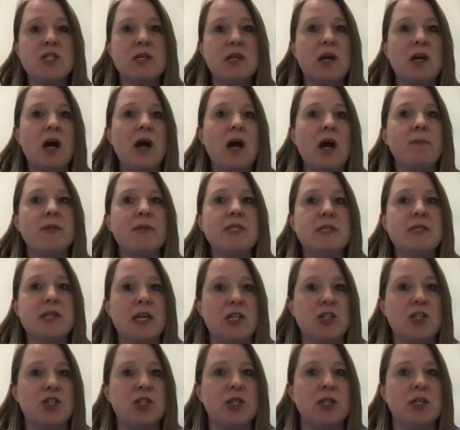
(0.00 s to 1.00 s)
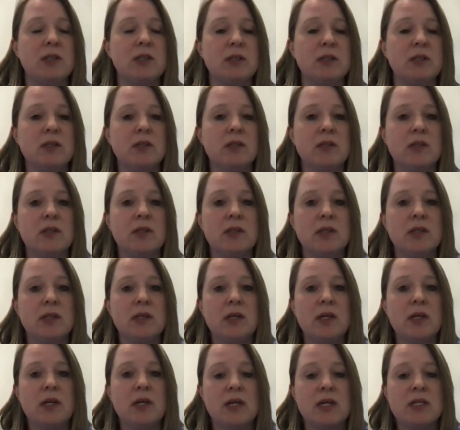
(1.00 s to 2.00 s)
and compensation,
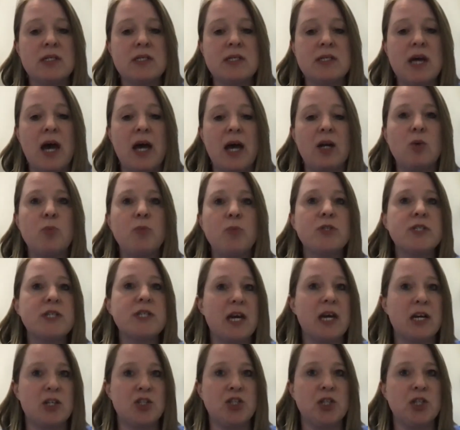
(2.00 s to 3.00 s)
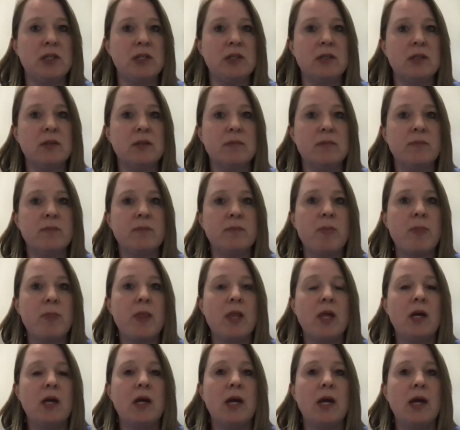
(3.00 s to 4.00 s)
title protection,
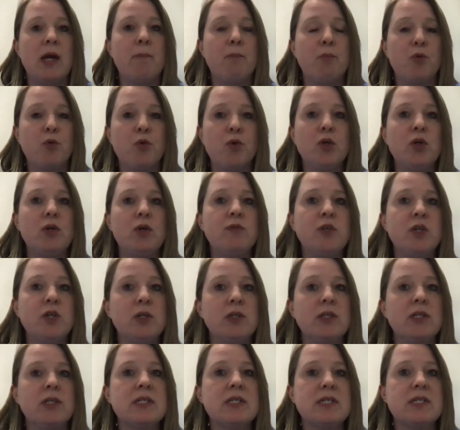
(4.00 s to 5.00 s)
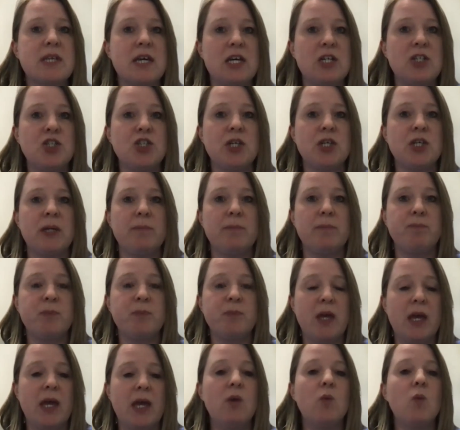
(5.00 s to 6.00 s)
improved utilization,
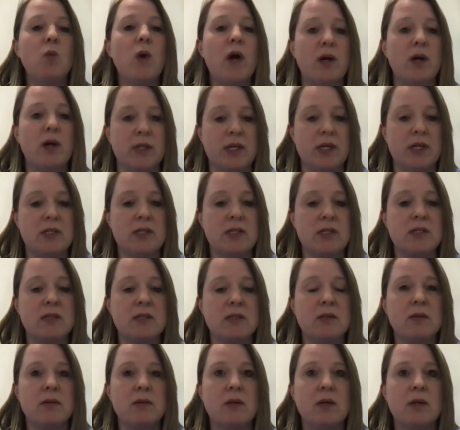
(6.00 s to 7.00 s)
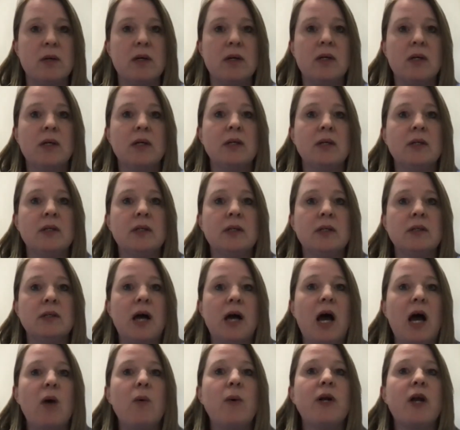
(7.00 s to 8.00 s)
and wellness.
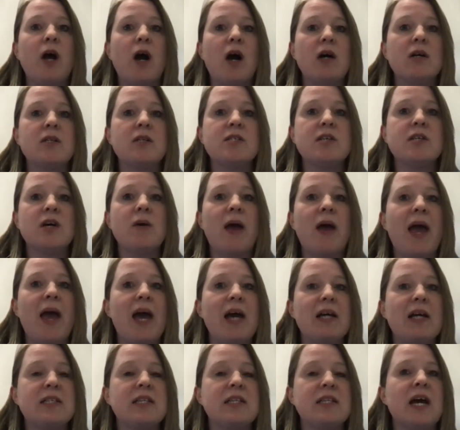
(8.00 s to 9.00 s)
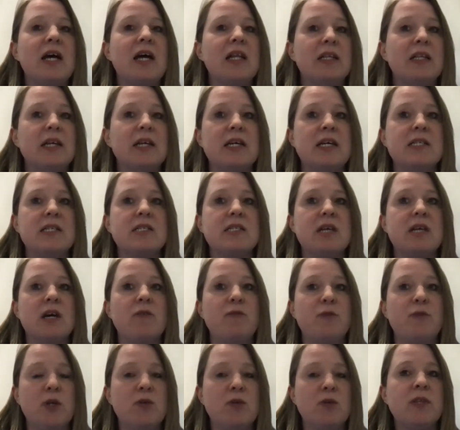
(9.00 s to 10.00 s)
I would also add to that list
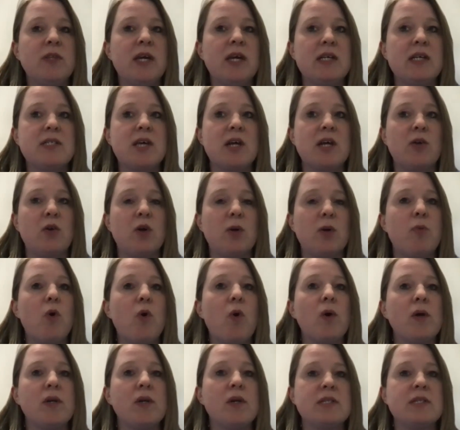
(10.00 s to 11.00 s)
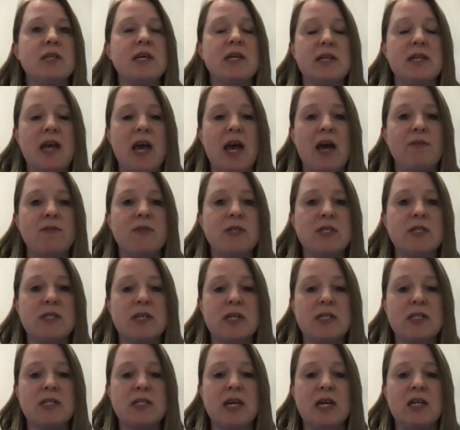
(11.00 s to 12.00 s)
a few things that are important to NAVTA's
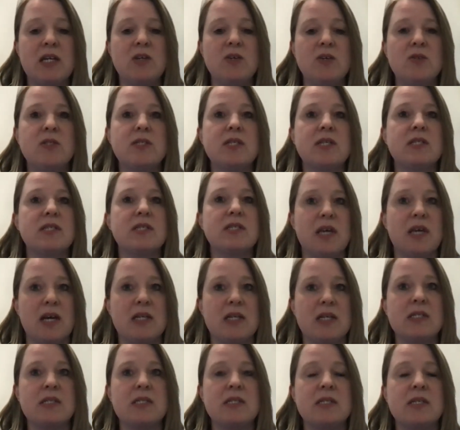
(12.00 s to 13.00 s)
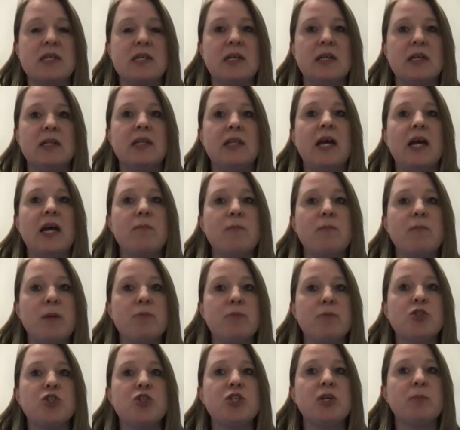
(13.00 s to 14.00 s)
continued success, like
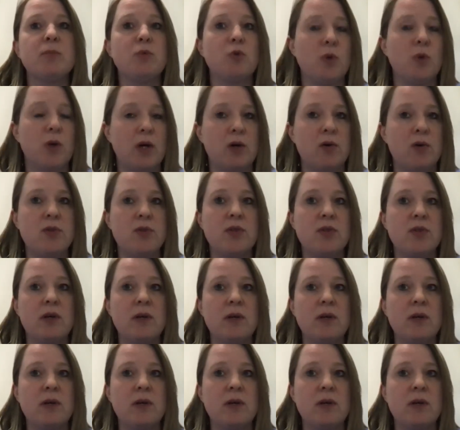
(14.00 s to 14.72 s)
membership growth,